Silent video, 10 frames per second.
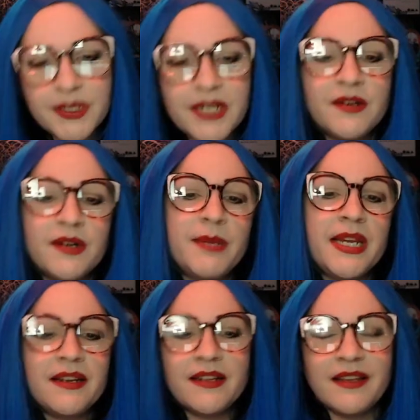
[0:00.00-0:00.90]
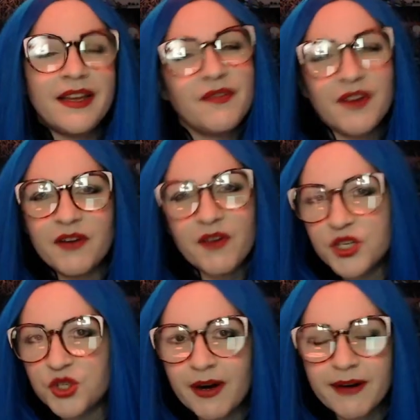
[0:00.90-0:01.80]
you know what I mean? And like very,
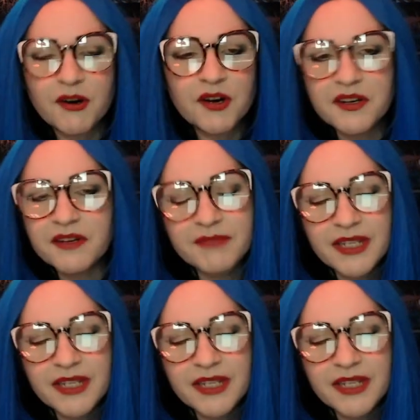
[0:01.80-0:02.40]
very try hard.